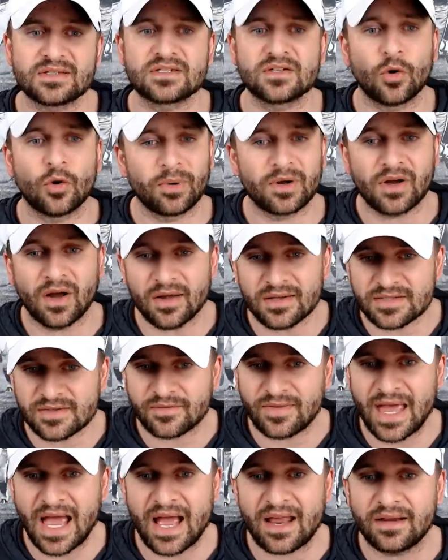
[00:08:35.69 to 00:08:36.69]
So because of
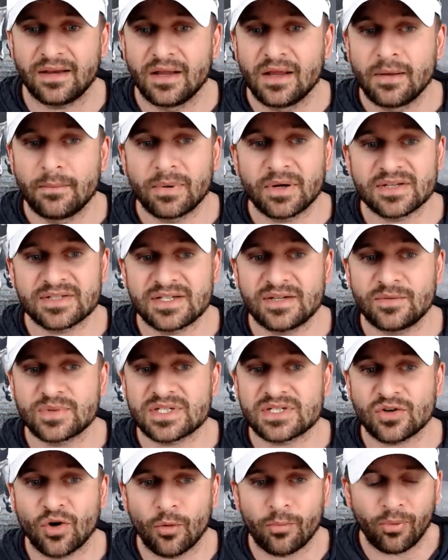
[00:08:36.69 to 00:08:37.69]
that, because he was
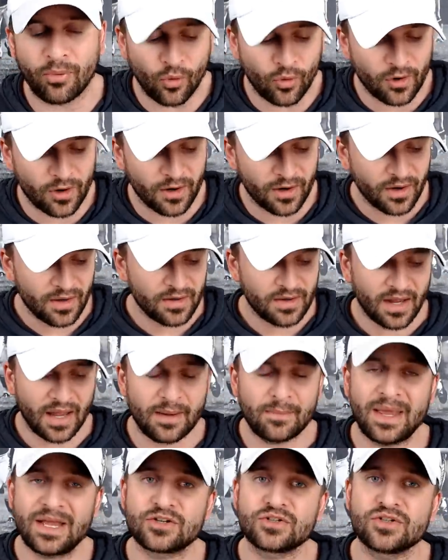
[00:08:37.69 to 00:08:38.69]
so poor,
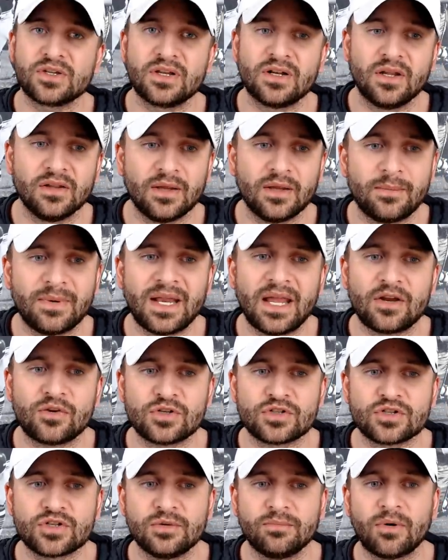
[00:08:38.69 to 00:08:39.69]
I'm actually going to eliminate
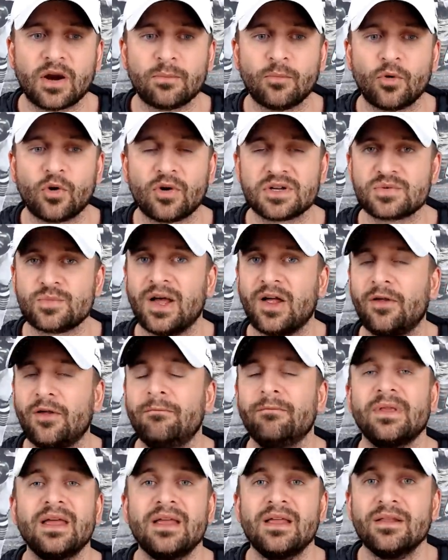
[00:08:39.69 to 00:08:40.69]
Christian Barmore as
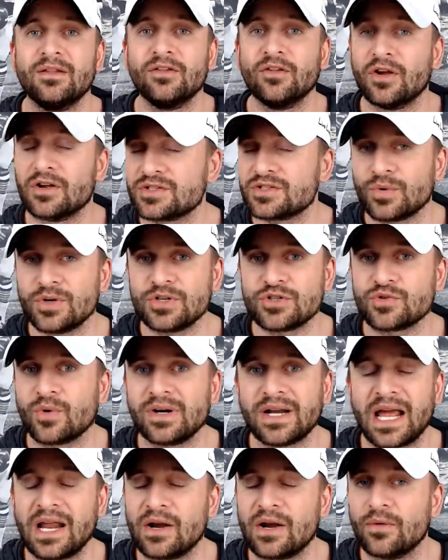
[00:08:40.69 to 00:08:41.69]
well. Long story
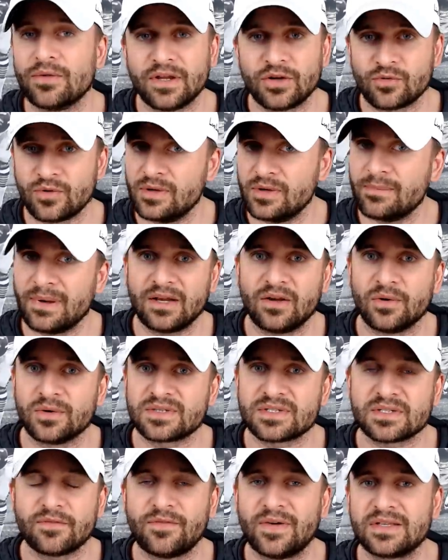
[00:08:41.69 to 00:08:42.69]
short, I don't think Green Bay
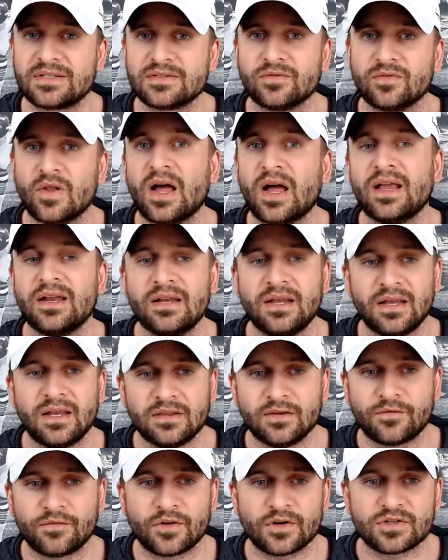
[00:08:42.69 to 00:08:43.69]
goes defensive line in
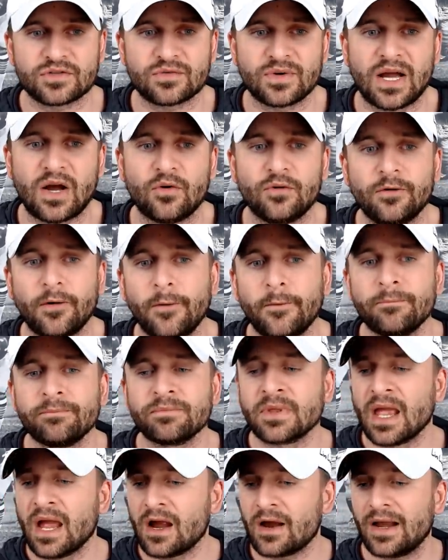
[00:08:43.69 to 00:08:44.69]
the 1st round.
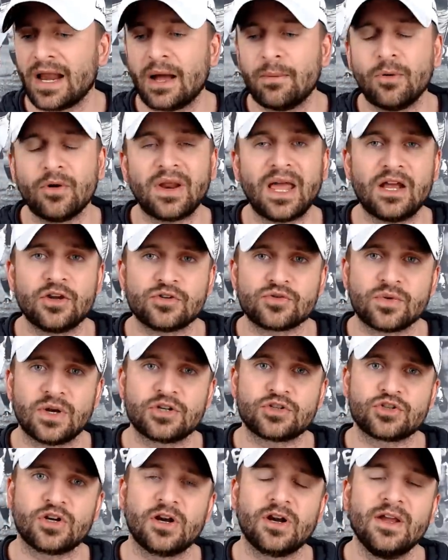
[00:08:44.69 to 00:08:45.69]
All right, how about edge
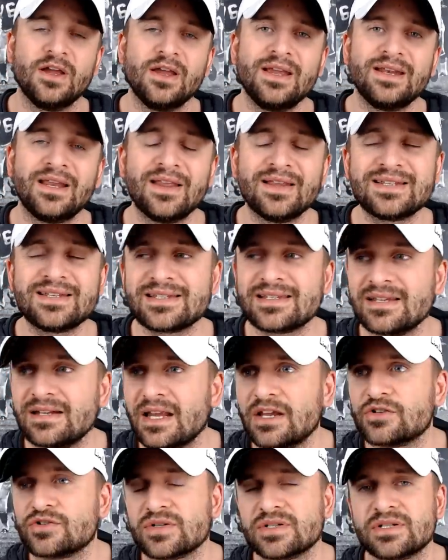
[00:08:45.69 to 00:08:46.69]
rusher? Now, this is an
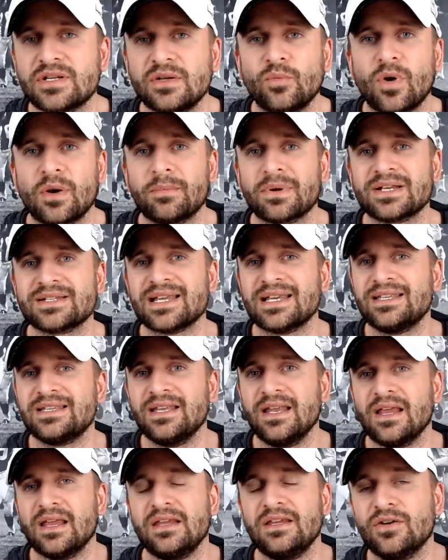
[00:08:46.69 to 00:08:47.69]
interesting one because
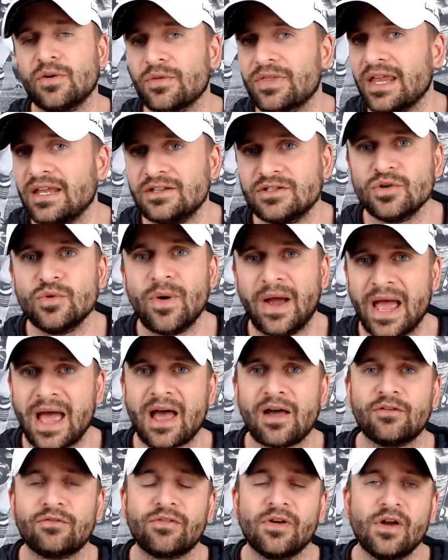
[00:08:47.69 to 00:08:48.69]
they do
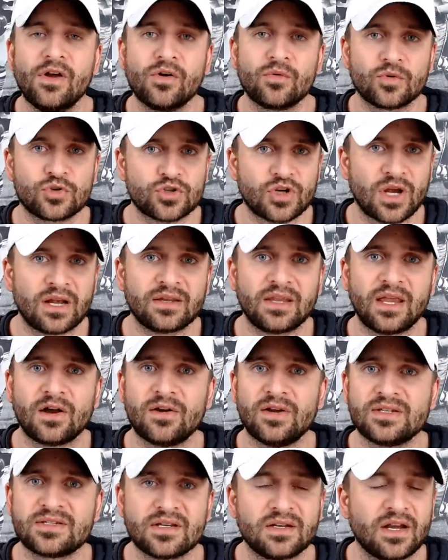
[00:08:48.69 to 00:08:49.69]
have Rashawn
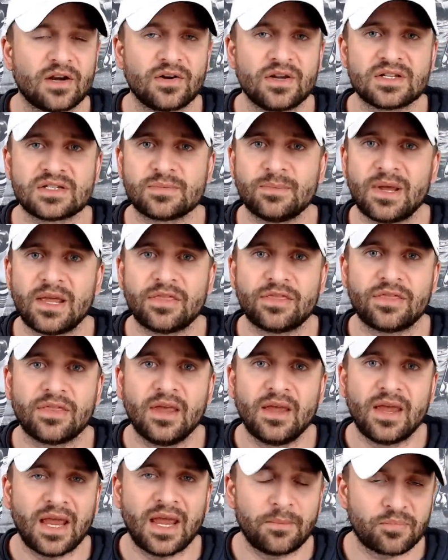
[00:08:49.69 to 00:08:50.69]
Gary, Zadarius Smith,
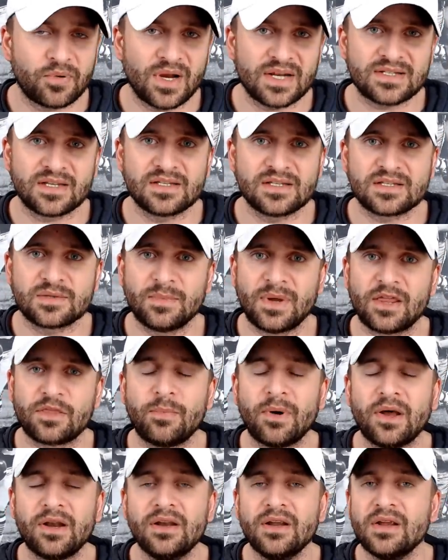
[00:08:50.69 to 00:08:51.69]
and Preston Smith,
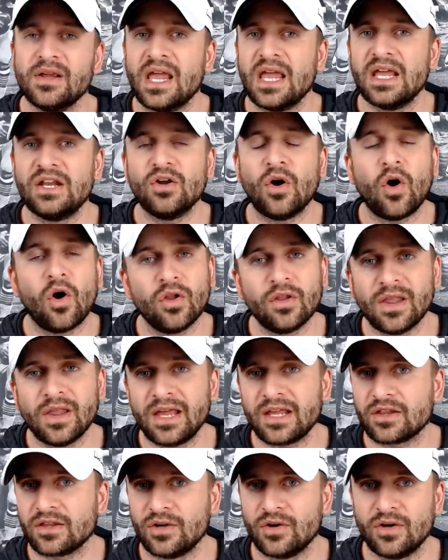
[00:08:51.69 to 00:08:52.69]
but in all
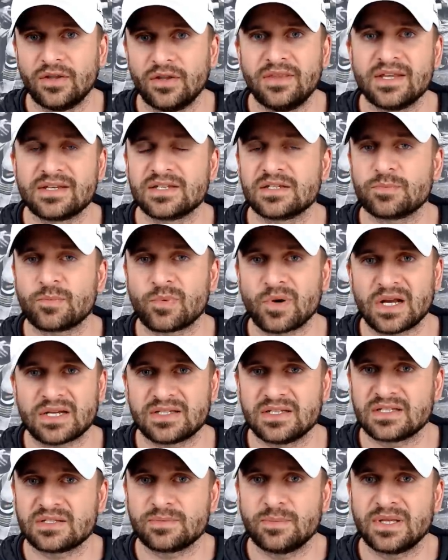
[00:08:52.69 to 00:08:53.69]
likelihood, this is
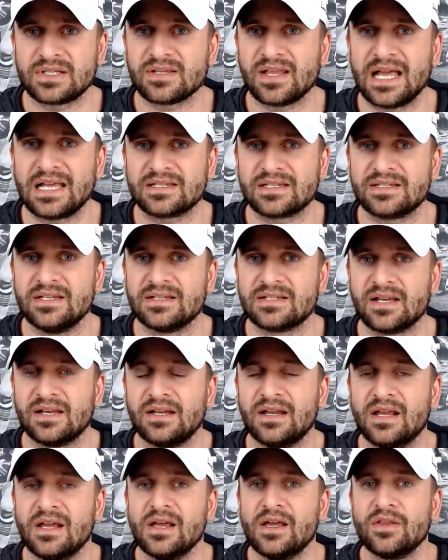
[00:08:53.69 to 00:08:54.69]
Preston Smith's last
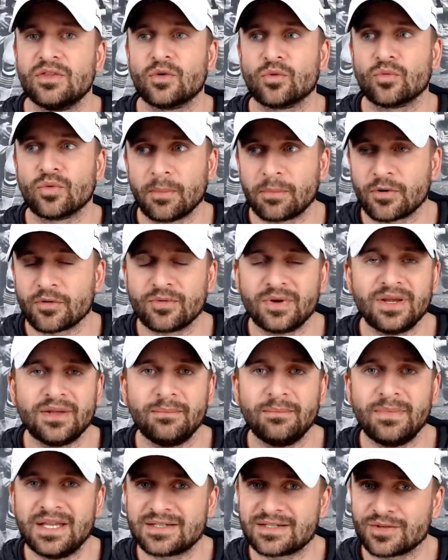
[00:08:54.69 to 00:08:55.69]
season. The rubber
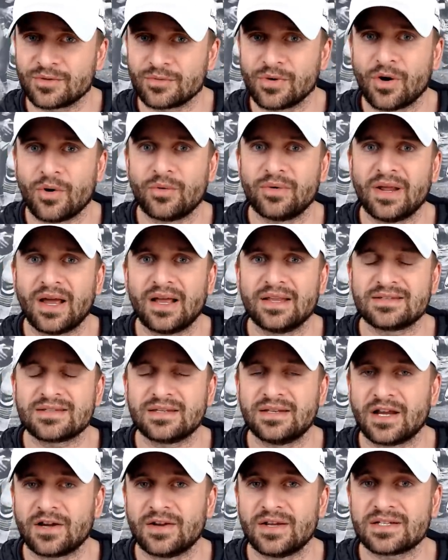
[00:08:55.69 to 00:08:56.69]
meets the road on
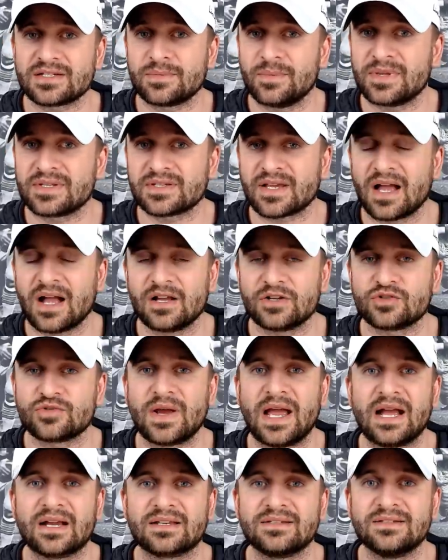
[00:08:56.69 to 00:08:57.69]
Zadarius Smith's
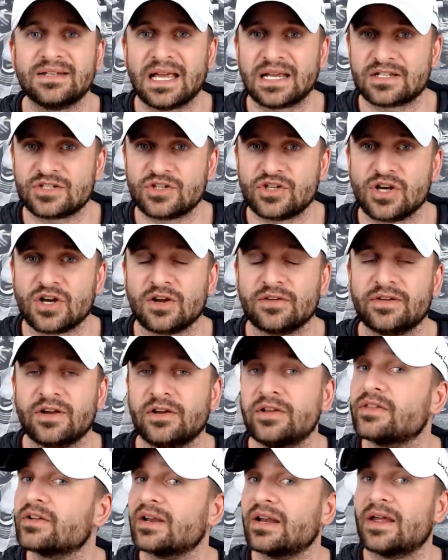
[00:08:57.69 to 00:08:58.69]
contract next year, and they're
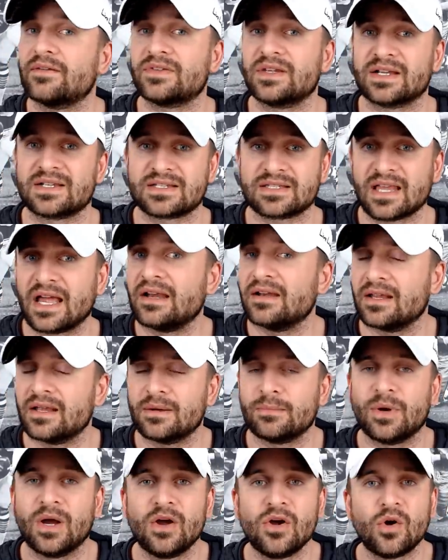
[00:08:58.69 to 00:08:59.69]
either going to have to extend
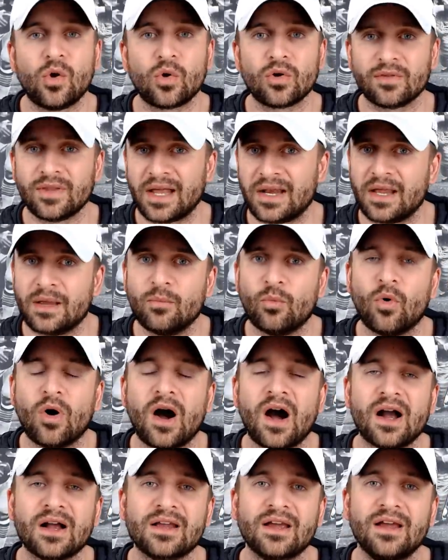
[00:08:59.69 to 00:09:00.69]
him or let him
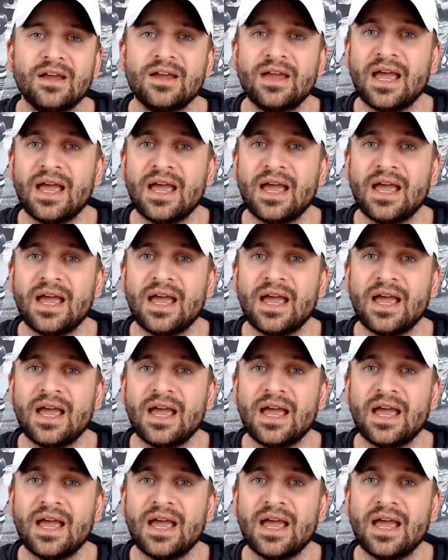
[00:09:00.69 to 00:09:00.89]
walk.